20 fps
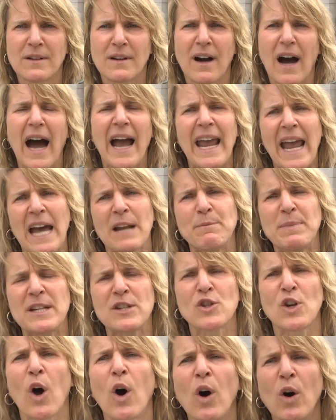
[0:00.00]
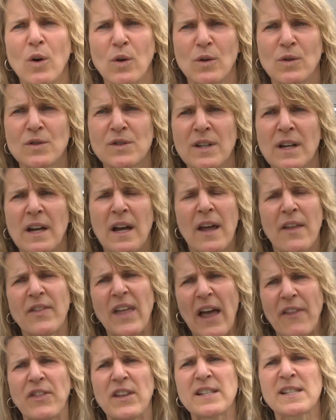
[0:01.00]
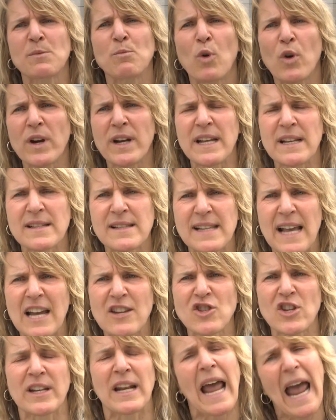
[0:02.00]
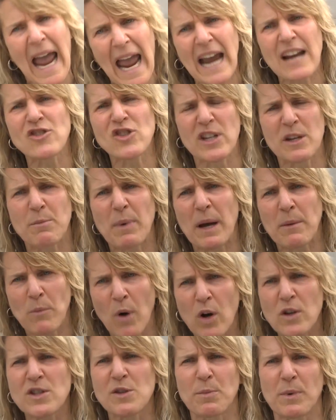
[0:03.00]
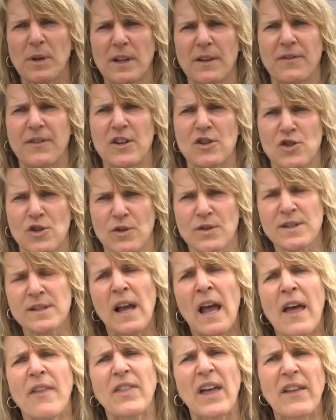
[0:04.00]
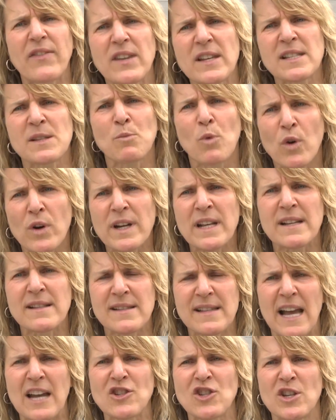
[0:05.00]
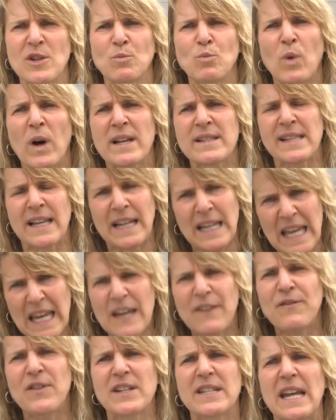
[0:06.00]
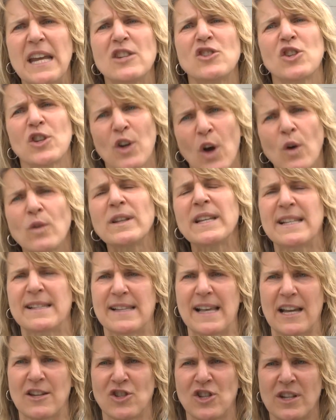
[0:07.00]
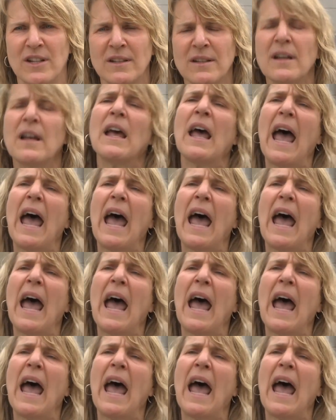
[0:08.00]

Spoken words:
I had been told that this morning session, actually by multiple officials, that this morning session was an invitation-only session,